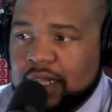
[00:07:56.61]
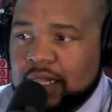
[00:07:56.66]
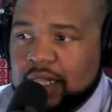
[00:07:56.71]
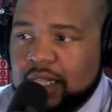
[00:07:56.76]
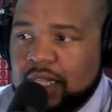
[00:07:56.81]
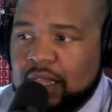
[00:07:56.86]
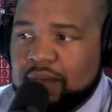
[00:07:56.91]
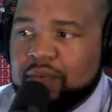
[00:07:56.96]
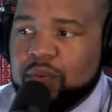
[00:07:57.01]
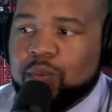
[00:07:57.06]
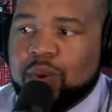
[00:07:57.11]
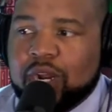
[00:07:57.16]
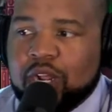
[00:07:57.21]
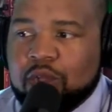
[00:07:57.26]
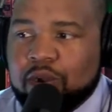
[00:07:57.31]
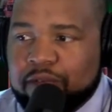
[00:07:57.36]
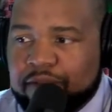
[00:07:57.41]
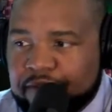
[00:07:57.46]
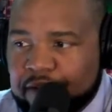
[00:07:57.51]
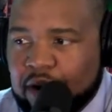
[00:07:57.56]
If you want to go
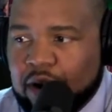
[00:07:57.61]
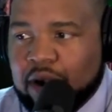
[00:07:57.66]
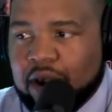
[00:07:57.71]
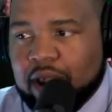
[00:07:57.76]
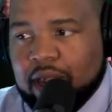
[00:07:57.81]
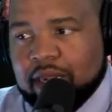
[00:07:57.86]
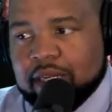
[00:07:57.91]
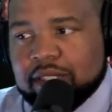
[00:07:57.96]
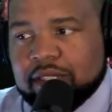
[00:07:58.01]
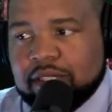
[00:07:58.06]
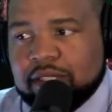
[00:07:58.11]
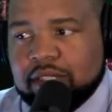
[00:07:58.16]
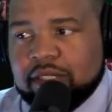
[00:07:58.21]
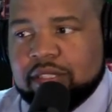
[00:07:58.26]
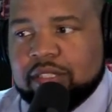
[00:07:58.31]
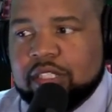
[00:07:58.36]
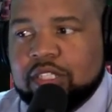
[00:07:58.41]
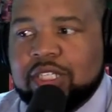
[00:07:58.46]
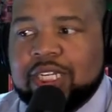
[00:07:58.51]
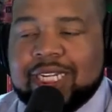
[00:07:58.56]
far,
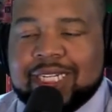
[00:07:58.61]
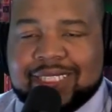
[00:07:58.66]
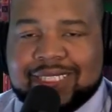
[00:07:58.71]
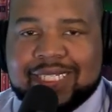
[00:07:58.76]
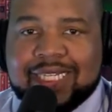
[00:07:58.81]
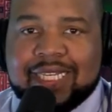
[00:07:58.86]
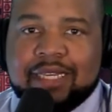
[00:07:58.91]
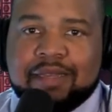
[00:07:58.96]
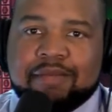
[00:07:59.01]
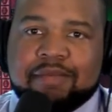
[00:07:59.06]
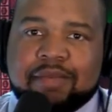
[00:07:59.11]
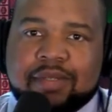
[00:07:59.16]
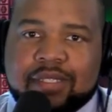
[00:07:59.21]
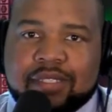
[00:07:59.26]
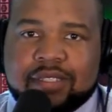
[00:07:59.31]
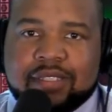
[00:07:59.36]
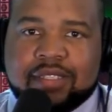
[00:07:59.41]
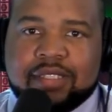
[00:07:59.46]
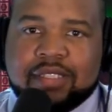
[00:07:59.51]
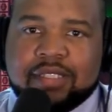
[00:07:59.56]
you need a team.
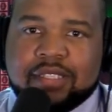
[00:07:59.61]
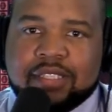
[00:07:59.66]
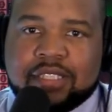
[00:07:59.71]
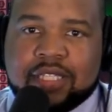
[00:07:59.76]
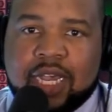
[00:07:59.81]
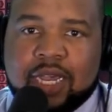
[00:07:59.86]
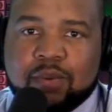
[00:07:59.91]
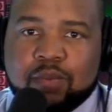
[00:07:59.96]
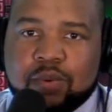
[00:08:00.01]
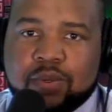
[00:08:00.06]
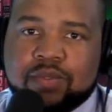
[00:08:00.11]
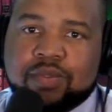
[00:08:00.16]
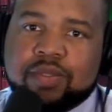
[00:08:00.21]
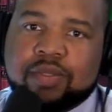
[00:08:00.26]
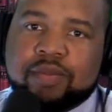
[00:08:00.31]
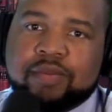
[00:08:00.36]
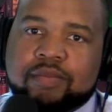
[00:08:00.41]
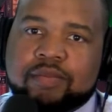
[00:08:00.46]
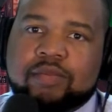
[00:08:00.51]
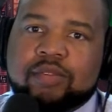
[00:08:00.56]
John Wooden.
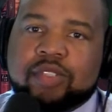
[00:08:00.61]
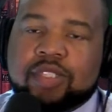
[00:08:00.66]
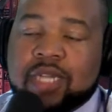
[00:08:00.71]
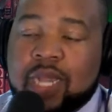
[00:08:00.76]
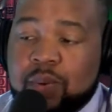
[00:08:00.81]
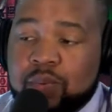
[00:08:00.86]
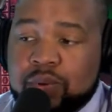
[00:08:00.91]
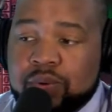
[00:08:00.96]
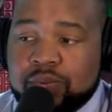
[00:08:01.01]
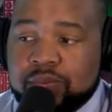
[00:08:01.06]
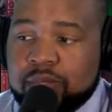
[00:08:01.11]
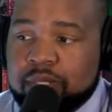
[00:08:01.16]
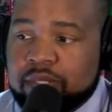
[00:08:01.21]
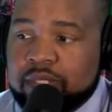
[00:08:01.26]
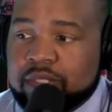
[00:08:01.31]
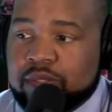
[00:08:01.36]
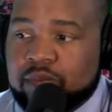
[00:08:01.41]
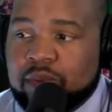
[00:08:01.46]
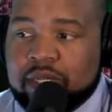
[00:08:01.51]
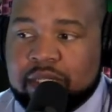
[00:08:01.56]
John Wooden
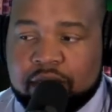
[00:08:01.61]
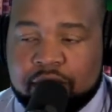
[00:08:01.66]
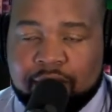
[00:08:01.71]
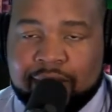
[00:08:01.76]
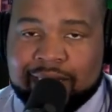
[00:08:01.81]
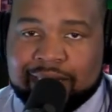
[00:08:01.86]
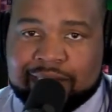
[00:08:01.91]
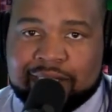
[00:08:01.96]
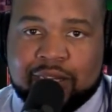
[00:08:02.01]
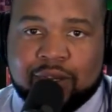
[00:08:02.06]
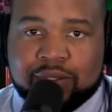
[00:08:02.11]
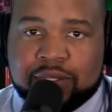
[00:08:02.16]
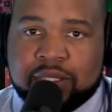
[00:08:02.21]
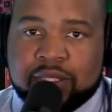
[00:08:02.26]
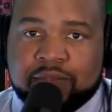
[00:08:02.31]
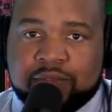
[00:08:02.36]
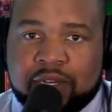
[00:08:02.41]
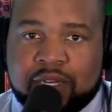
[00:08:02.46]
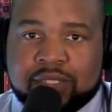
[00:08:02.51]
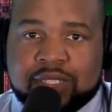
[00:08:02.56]
is one of the greatest coaches
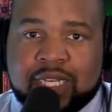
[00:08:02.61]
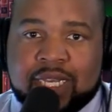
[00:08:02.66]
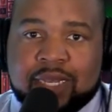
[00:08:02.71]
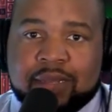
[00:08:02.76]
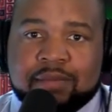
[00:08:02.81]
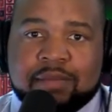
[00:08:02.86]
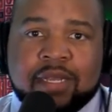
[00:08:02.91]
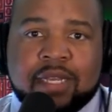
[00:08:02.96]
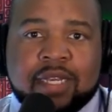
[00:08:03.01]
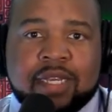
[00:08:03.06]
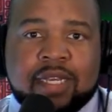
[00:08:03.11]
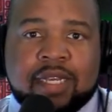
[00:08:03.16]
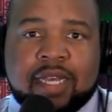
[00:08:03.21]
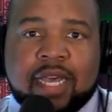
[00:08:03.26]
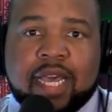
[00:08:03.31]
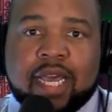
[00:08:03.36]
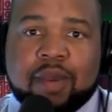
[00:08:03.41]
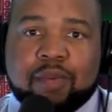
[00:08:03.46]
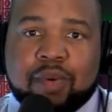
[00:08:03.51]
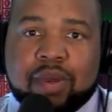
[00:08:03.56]
of all time
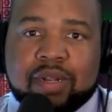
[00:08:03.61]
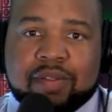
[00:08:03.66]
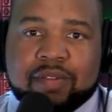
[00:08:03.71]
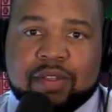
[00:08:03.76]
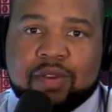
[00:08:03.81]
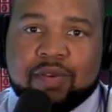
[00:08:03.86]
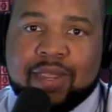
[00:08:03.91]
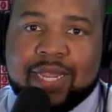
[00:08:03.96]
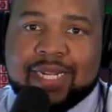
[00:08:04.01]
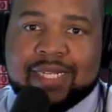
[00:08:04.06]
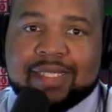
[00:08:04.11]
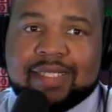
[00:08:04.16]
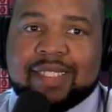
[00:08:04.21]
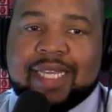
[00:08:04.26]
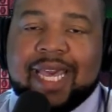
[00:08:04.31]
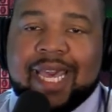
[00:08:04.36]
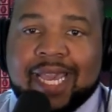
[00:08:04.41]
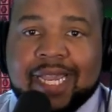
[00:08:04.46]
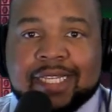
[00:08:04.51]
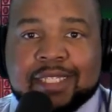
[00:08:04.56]
and one of the greatest
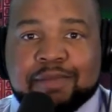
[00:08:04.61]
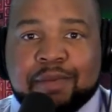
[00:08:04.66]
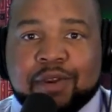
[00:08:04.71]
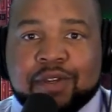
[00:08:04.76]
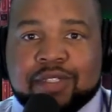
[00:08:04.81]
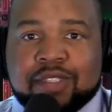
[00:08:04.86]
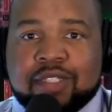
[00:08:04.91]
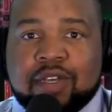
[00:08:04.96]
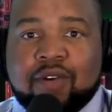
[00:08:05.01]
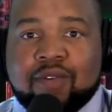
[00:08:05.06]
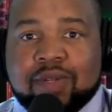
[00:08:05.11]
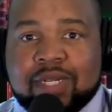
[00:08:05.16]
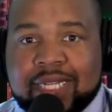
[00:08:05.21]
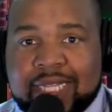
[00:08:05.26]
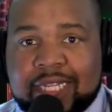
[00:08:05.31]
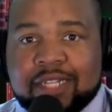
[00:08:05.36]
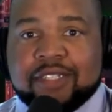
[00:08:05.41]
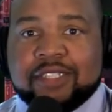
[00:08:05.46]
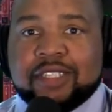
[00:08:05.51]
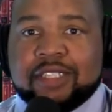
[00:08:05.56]
experts on
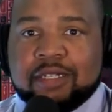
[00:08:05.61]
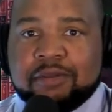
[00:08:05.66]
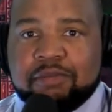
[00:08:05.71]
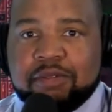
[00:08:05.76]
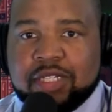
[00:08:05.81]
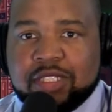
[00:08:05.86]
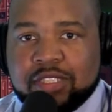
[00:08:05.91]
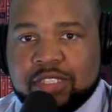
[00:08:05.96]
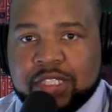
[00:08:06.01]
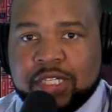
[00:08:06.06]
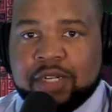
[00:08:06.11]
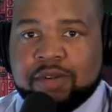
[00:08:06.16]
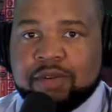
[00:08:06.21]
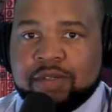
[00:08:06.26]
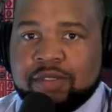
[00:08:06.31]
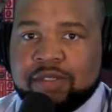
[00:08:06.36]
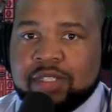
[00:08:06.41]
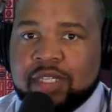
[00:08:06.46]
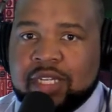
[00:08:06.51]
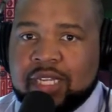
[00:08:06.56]
leadership in general.
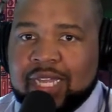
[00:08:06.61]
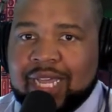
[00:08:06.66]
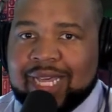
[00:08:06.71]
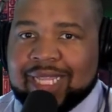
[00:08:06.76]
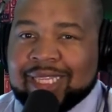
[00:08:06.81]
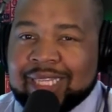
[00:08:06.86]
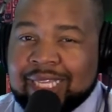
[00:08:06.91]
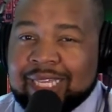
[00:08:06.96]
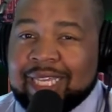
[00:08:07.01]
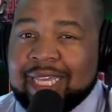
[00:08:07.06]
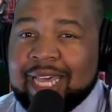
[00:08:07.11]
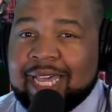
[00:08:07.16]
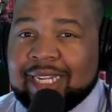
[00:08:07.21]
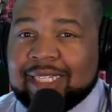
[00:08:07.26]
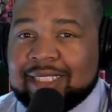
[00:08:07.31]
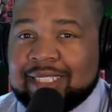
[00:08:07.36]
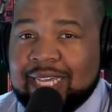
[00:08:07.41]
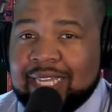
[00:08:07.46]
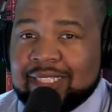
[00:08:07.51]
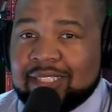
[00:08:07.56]
I think he had a
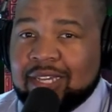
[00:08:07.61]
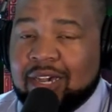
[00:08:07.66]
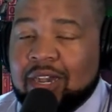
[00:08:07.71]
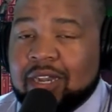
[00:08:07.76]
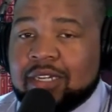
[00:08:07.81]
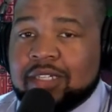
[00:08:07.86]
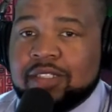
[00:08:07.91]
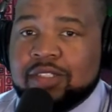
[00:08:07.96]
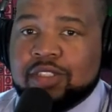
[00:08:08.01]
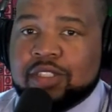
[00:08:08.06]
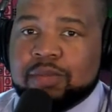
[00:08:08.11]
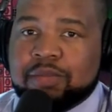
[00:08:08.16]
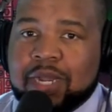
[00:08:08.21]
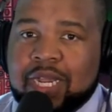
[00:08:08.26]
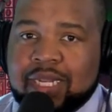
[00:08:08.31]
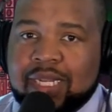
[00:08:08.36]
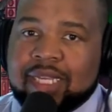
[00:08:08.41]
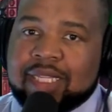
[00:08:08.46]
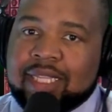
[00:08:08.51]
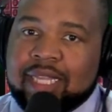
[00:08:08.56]
TED Talk. You should probably
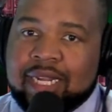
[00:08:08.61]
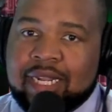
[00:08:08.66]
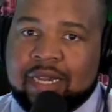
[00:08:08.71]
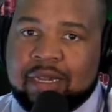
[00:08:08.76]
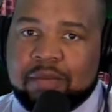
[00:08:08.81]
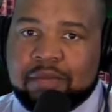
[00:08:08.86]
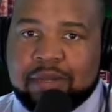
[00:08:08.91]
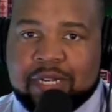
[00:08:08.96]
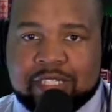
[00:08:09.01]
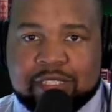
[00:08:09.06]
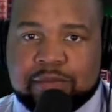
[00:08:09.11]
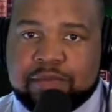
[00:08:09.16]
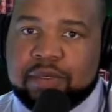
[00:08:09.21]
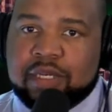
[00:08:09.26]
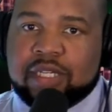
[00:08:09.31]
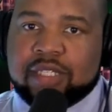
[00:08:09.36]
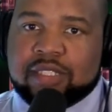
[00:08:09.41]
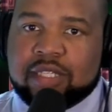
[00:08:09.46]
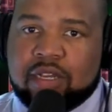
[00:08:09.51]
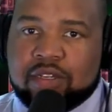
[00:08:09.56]
look that up, but his book
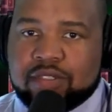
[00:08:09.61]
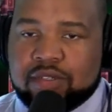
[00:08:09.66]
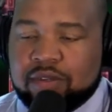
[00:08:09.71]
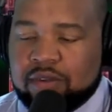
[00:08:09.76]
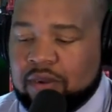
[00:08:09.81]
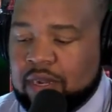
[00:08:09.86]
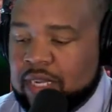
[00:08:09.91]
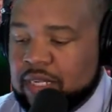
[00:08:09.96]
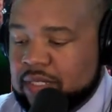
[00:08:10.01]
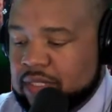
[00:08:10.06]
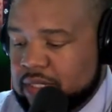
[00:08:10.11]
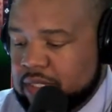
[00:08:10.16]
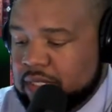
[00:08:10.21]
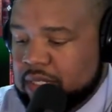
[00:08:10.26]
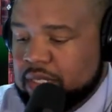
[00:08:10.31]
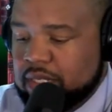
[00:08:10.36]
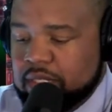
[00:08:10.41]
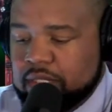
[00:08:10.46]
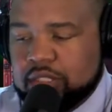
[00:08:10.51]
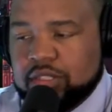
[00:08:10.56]
is also great.
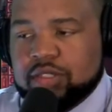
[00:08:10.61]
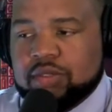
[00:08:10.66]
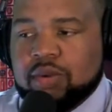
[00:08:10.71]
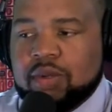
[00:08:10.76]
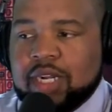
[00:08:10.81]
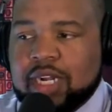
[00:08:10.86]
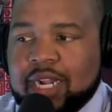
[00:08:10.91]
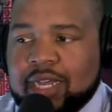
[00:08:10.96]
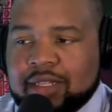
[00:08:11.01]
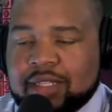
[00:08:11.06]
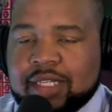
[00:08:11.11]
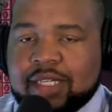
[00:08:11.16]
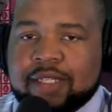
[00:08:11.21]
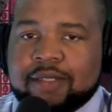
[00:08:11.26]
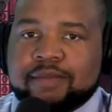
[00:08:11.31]
Just throwing it out there.